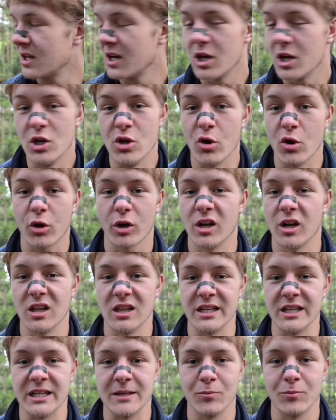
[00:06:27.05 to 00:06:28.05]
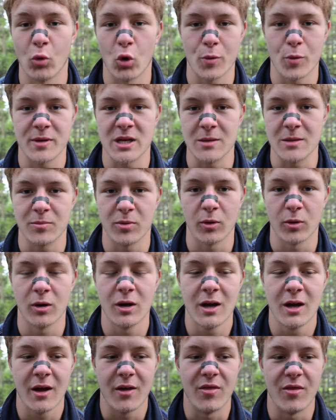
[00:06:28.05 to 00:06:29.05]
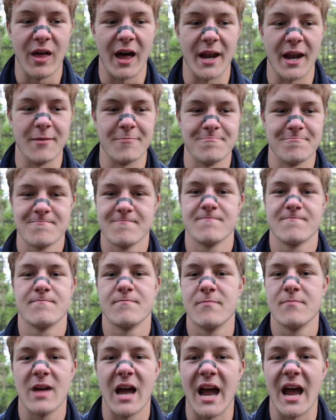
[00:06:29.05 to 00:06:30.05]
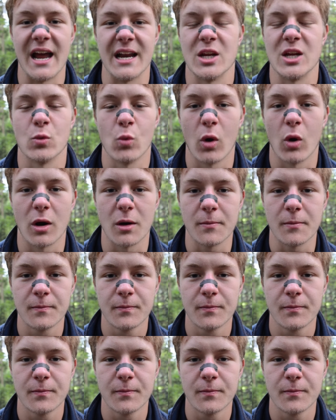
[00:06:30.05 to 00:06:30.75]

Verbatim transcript: you're going to lead more people than anyone.